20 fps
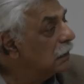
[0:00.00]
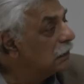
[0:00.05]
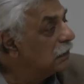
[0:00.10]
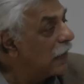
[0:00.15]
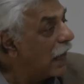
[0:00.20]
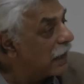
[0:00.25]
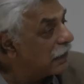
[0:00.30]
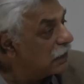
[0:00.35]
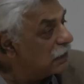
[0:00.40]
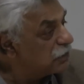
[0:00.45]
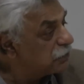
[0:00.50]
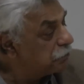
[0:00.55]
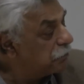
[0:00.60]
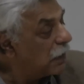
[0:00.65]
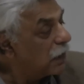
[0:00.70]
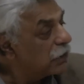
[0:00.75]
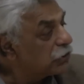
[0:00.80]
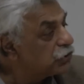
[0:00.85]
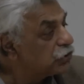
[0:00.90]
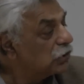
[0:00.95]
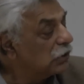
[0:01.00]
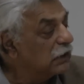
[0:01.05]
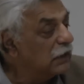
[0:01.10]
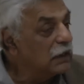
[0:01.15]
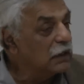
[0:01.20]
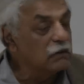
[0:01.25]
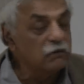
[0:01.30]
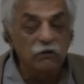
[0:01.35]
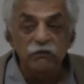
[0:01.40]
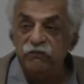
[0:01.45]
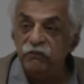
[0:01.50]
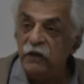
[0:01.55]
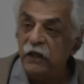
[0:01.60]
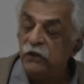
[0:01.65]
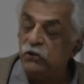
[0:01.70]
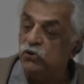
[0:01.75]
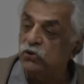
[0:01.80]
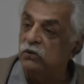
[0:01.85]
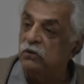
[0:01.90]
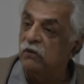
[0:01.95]
That is partially a
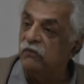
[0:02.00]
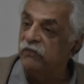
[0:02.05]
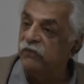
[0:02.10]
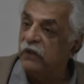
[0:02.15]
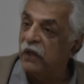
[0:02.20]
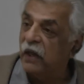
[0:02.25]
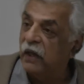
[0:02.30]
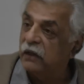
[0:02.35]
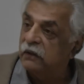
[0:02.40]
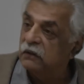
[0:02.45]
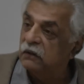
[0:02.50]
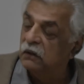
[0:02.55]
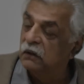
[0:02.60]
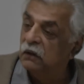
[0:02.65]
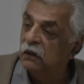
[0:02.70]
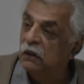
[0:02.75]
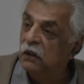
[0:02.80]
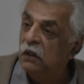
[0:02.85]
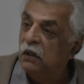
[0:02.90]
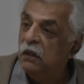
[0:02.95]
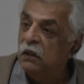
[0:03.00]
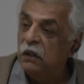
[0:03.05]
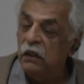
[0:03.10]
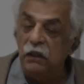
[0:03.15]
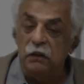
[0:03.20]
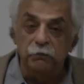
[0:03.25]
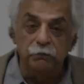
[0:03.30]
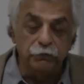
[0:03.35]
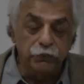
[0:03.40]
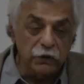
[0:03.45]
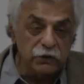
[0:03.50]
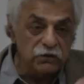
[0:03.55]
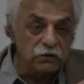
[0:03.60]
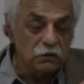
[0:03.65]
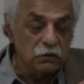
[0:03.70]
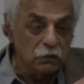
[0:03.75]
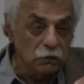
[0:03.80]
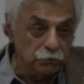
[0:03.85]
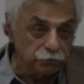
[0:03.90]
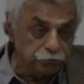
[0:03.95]
reflection of that. In
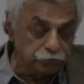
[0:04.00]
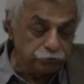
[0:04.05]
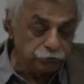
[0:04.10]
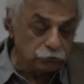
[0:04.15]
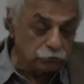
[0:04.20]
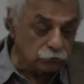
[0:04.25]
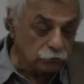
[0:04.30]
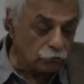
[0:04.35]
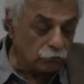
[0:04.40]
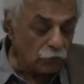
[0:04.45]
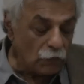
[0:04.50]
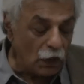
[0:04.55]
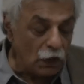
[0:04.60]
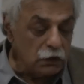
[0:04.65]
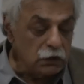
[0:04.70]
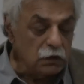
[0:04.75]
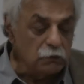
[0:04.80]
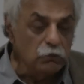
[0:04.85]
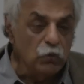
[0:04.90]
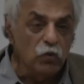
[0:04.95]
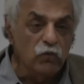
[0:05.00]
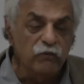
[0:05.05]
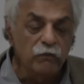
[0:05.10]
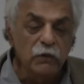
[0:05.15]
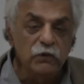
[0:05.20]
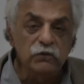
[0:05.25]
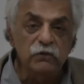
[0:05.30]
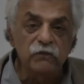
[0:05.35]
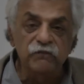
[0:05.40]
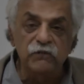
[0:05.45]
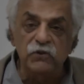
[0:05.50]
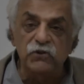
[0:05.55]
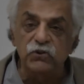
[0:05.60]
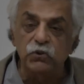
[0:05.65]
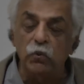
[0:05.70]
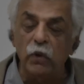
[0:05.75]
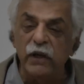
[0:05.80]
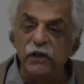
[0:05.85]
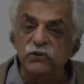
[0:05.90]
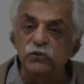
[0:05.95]
Britain, the movement of the
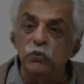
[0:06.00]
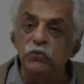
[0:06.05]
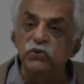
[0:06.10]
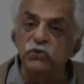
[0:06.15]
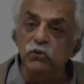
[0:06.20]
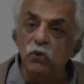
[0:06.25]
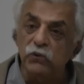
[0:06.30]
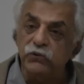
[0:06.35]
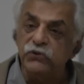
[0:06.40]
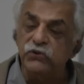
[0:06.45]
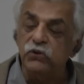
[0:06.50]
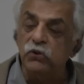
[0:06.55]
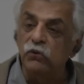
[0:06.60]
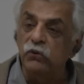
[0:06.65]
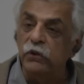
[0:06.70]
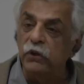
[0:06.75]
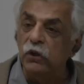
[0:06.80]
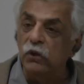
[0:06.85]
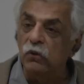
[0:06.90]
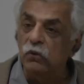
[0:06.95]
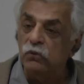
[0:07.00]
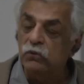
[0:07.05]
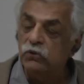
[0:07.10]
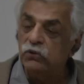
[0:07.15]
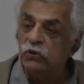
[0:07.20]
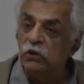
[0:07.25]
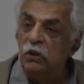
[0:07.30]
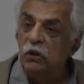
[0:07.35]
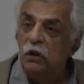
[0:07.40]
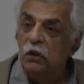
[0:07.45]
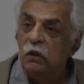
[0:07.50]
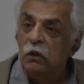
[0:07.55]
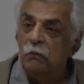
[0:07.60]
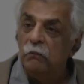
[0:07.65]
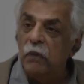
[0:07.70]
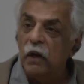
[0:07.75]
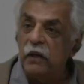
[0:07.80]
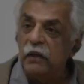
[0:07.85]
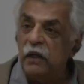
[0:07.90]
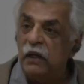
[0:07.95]
squares was not so huge,
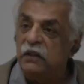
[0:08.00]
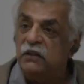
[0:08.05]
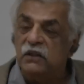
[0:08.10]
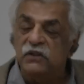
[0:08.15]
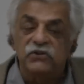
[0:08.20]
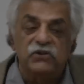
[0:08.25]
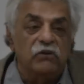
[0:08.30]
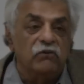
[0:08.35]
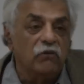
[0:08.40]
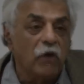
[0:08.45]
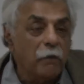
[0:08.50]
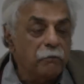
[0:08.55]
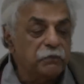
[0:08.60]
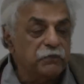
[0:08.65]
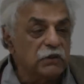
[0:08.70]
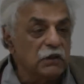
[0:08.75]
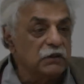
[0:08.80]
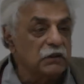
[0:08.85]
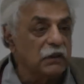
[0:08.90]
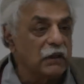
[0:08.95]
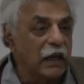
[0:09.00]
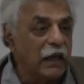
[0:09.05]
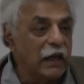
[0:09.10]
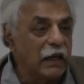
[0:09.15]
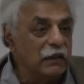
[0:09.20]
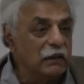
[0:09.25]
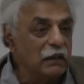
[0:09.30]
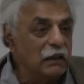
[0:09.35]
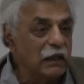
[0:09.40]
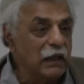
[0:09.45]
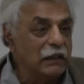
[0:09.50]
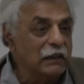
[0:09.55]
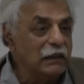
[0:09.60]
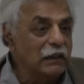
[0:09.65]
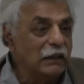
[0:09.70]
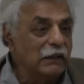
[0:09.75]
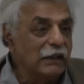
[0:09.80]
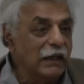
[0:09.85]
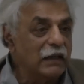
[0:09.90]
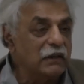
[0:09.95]
but it has erupted again in
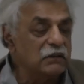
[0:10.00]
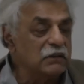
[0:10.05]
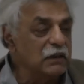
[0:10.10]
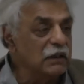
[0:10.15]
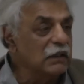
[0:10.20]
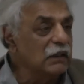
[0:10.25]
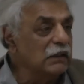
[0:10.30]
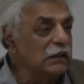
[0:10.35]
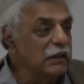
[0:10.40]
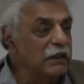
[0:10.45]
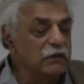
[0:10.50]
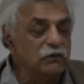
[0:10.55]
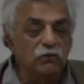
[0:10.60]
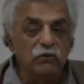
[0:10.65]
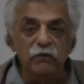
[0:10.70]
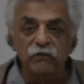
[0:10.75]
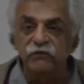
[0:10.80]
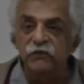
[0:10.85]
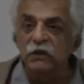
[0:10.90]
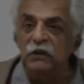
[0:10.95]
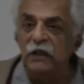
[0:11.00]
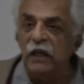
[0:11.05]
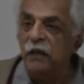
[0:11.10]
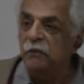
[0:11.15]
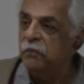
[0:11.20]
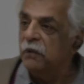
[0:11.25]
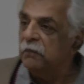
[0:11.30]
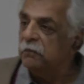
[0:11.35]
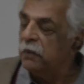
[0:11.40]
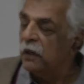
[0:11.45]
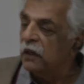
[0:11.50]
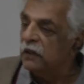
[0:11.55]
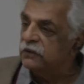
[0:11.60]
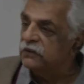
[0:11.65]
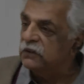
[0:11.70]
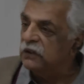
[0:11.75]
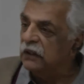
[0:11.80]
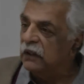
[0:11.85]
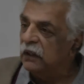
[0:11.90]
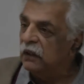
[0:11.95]
electing a leader of the Labour
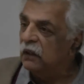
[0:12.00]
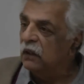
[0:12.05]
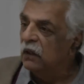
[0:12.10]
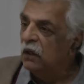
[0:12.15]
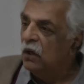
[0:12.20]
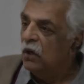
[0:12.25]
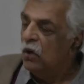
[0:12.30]
Party